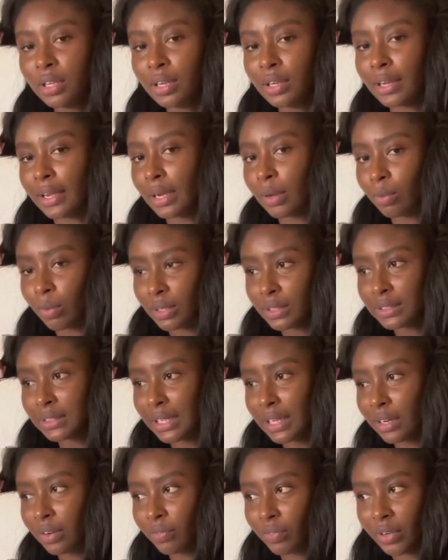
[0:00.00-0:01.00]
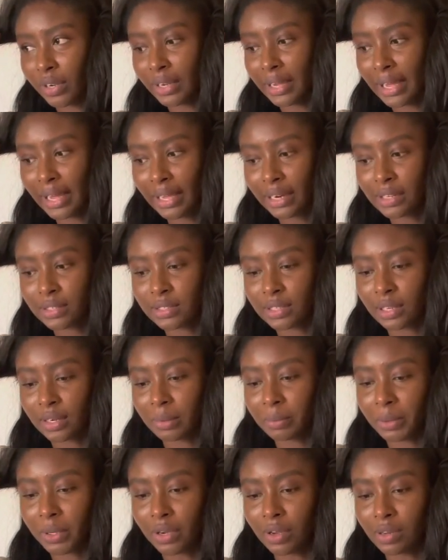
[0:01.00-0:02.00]
like one side of your head is going to
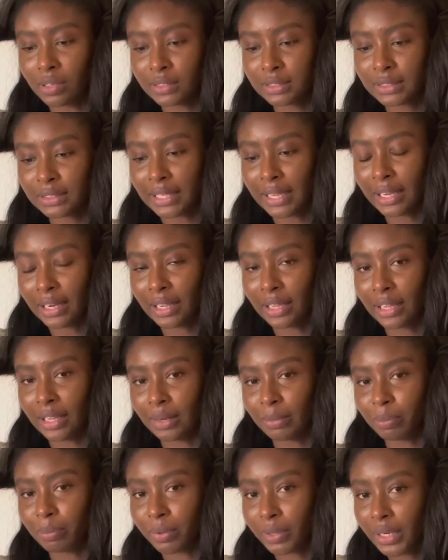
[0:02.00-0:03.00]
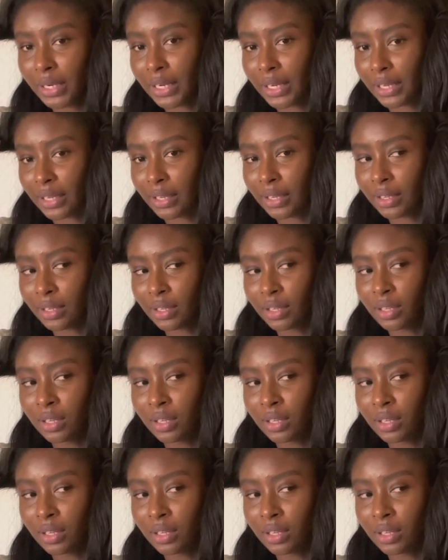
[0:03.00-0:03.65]
be all set and pretty